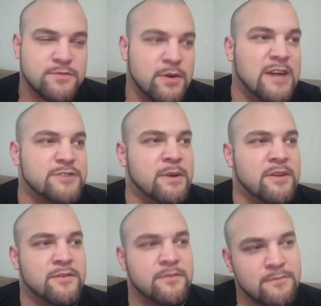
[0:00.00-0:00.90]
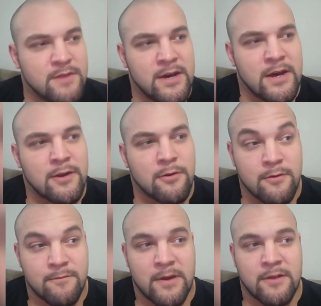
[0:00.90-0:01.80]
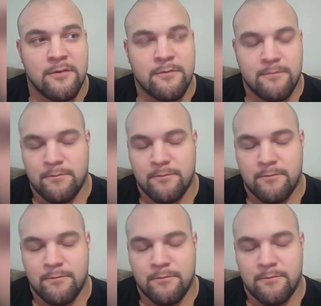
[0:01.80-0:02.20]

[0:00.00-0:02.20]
thrash metal, groove metal.